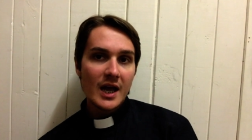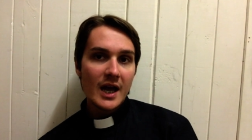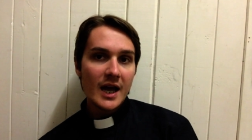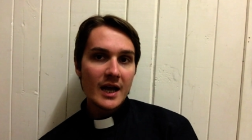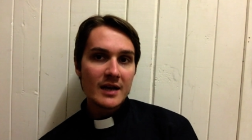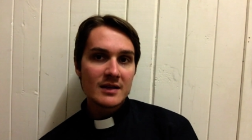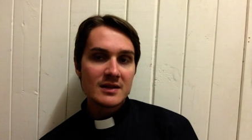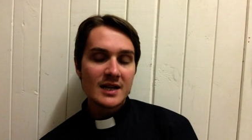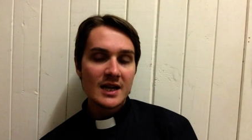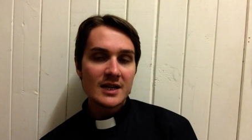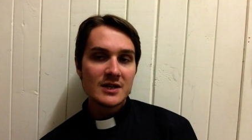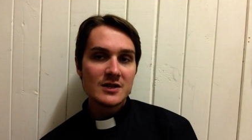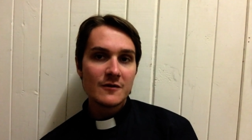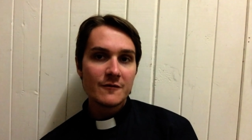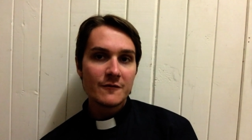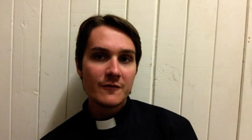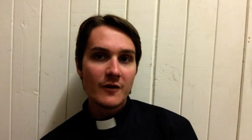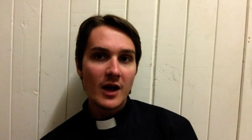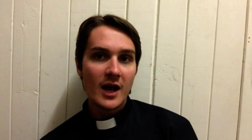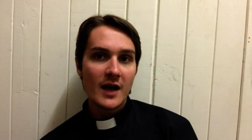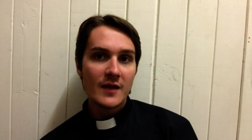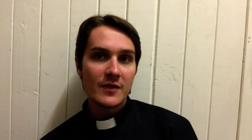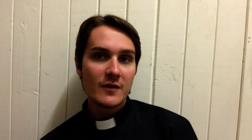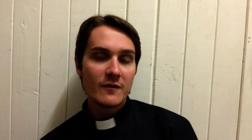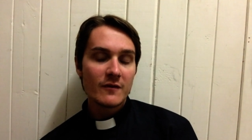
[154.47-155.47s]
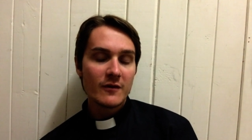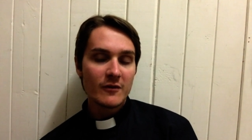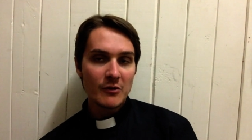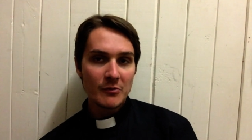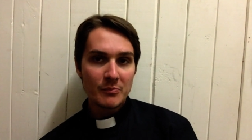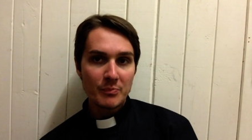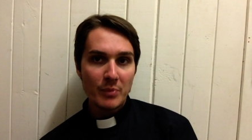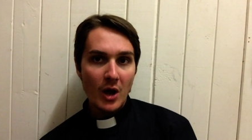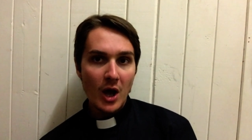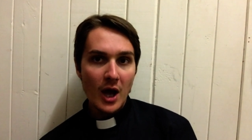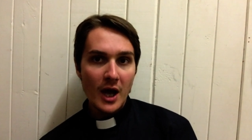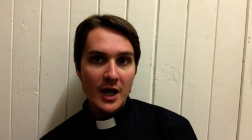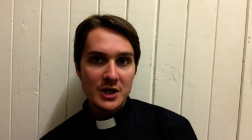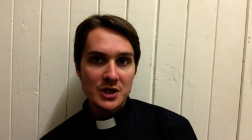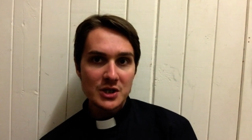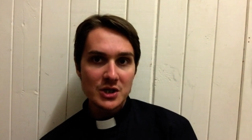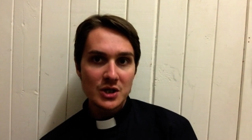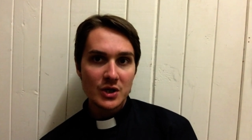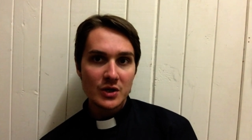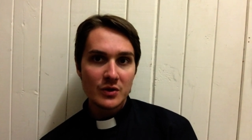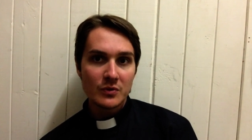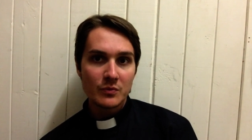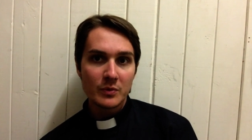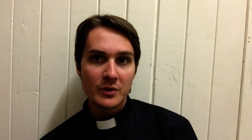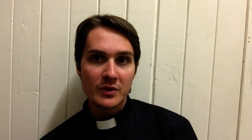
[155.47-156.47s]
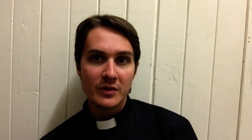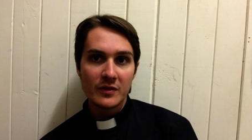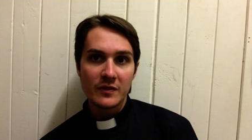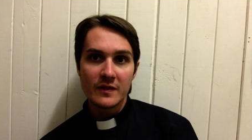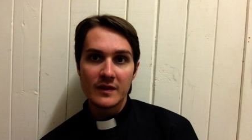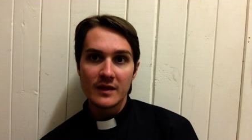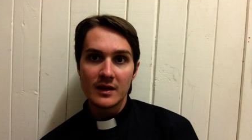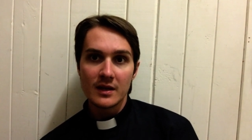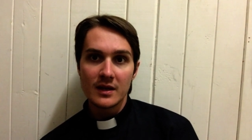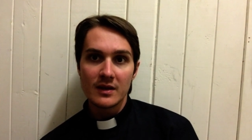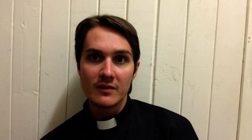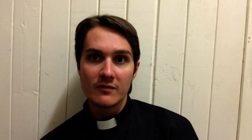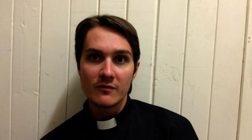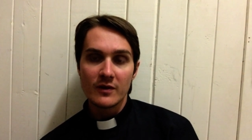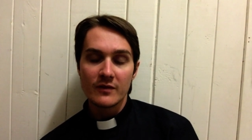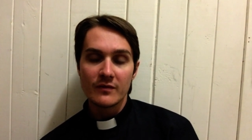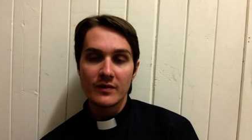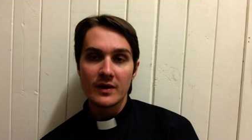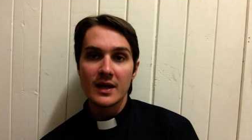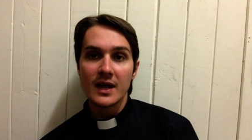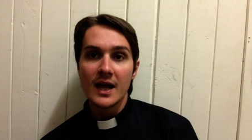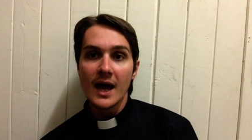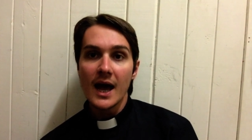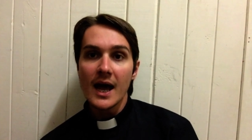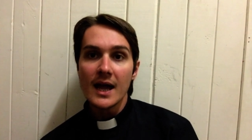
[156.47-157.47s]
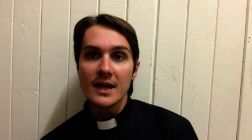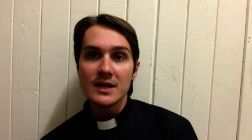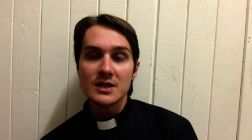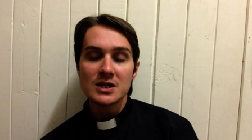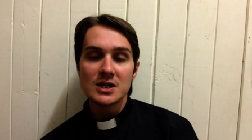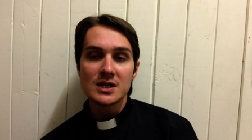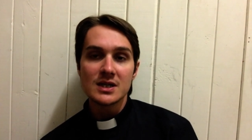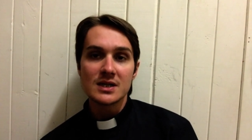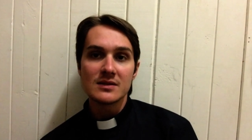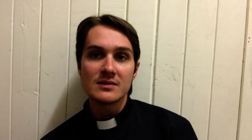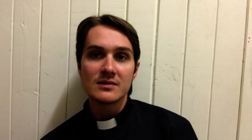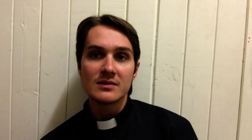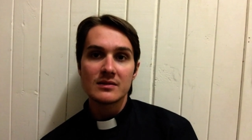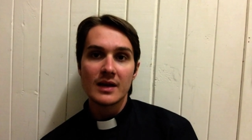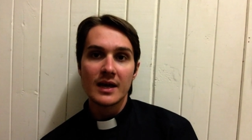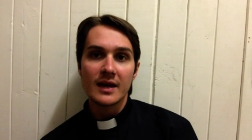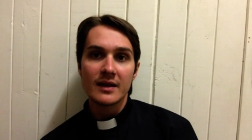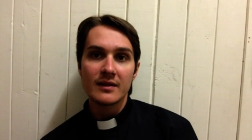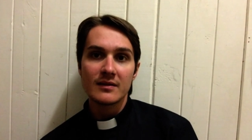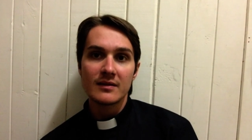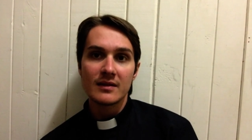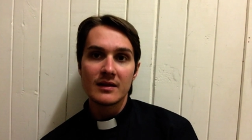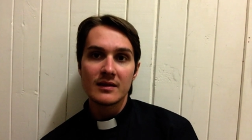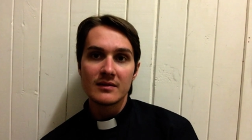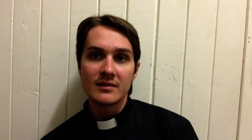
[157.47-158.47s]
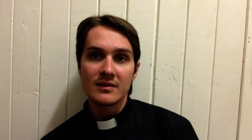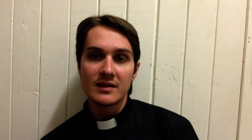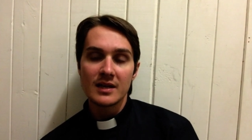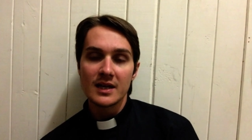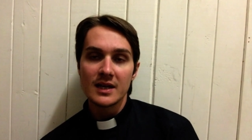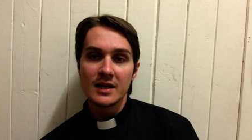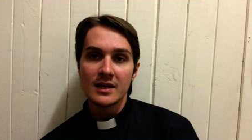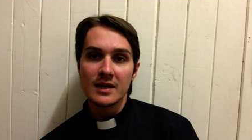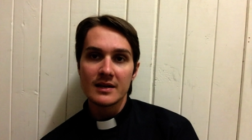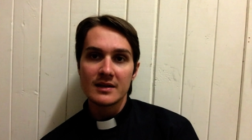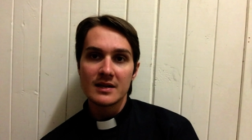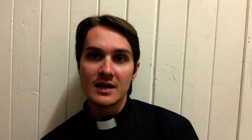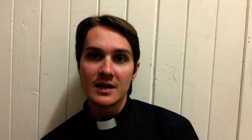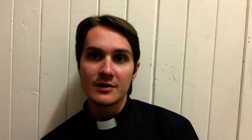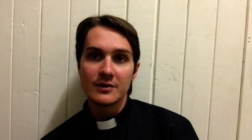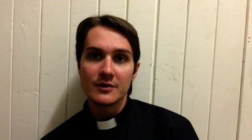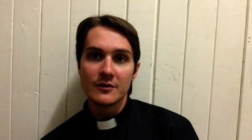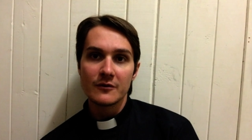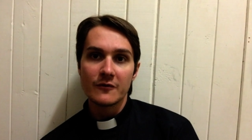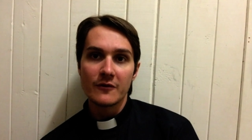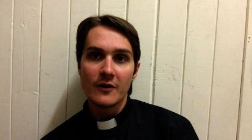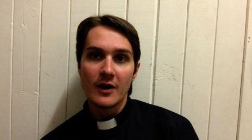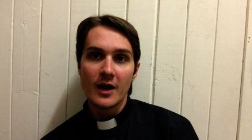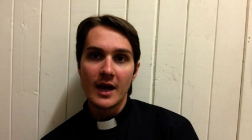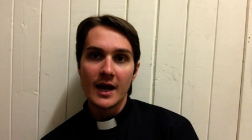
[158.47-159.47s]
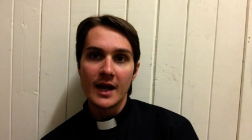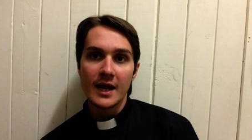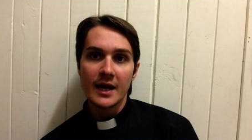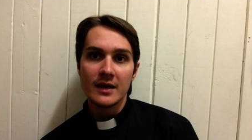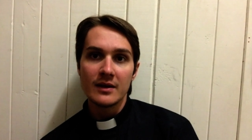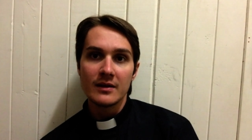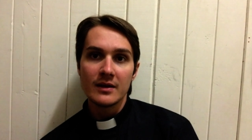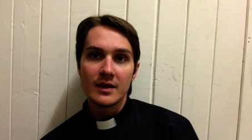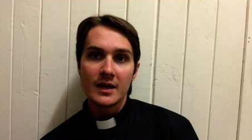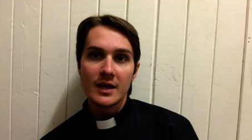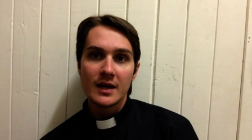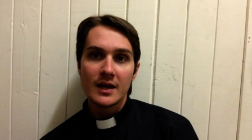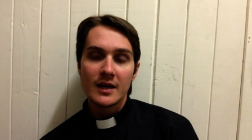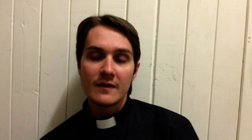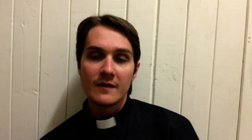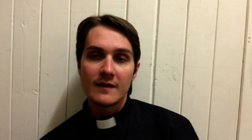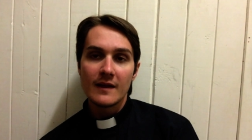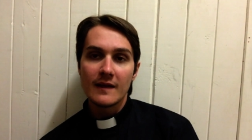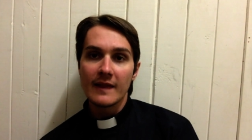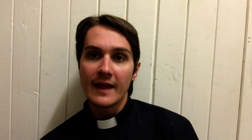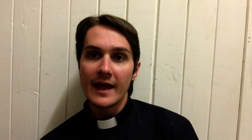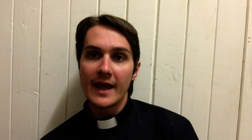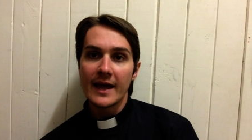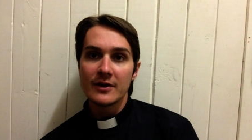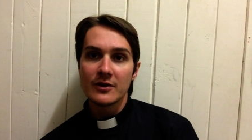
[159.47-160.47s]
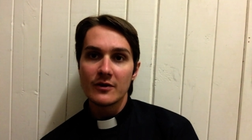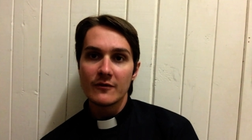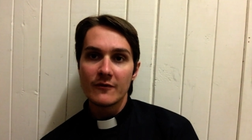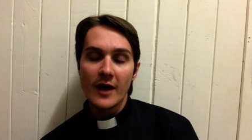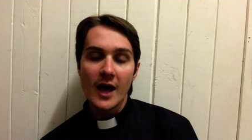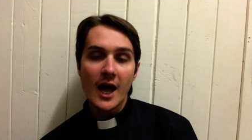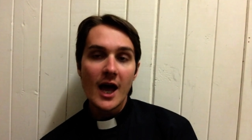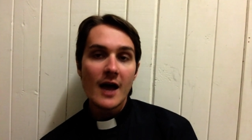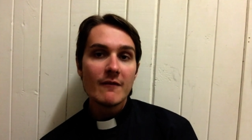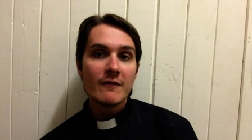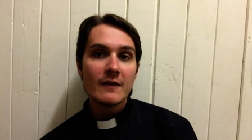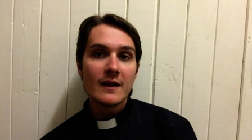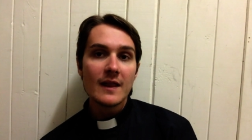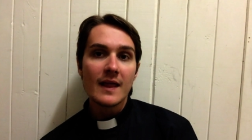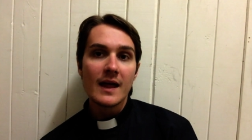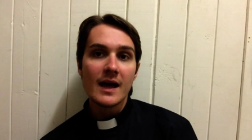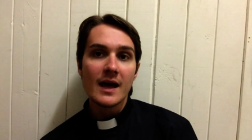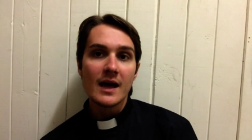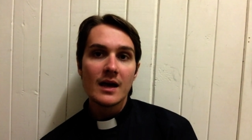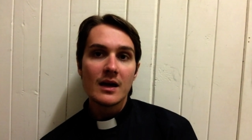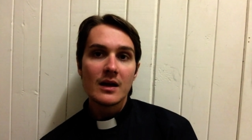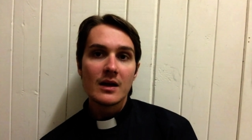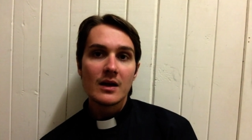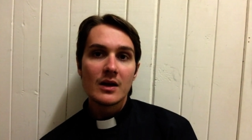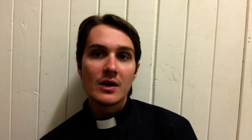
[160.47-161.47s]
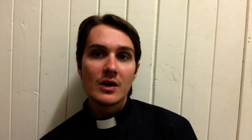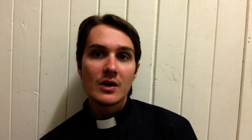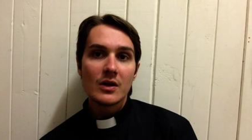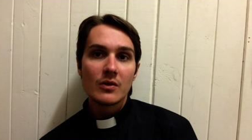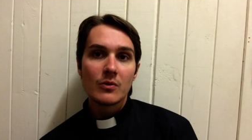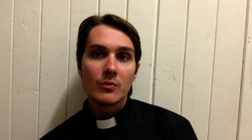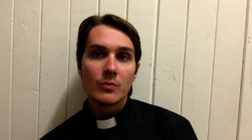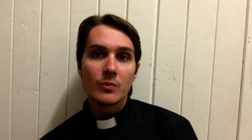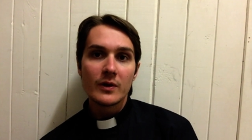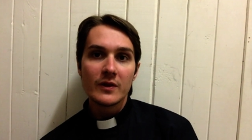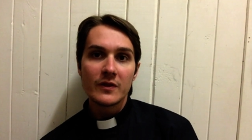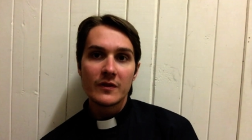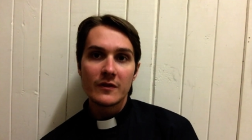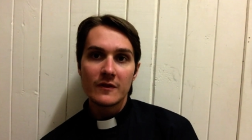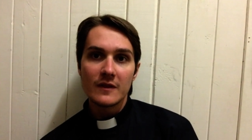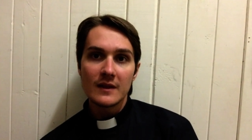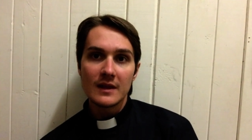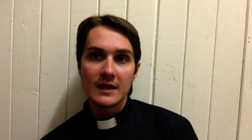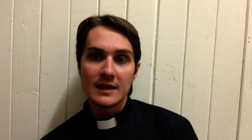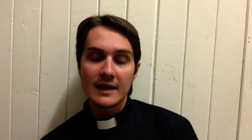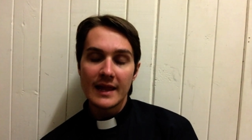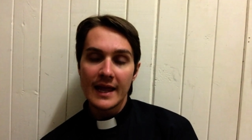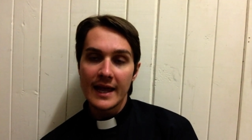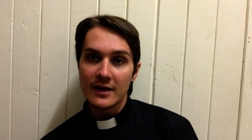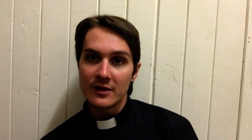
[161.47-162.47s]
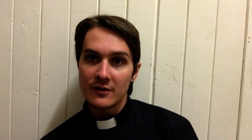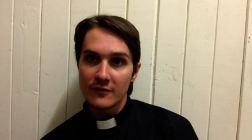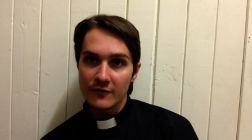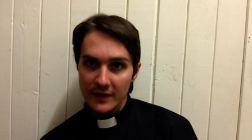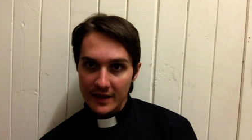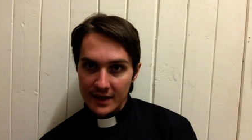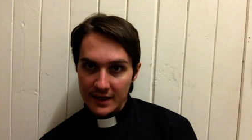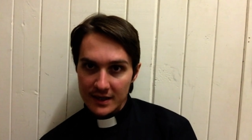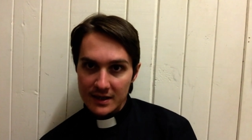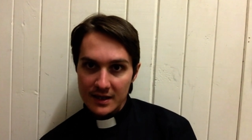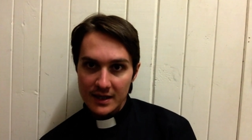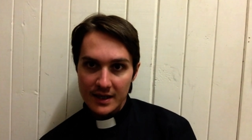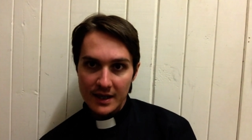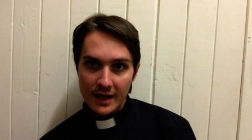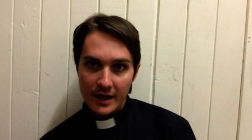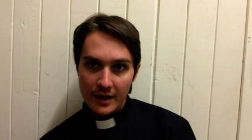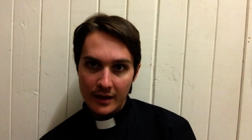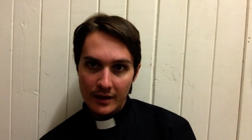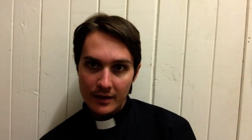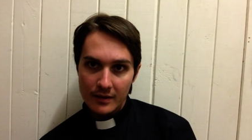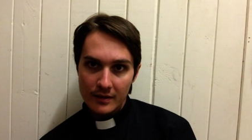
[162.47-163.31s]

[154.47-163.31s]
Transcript: identified the river Pishon with the river Ganges, since he identified the land of Havilah with the land of India.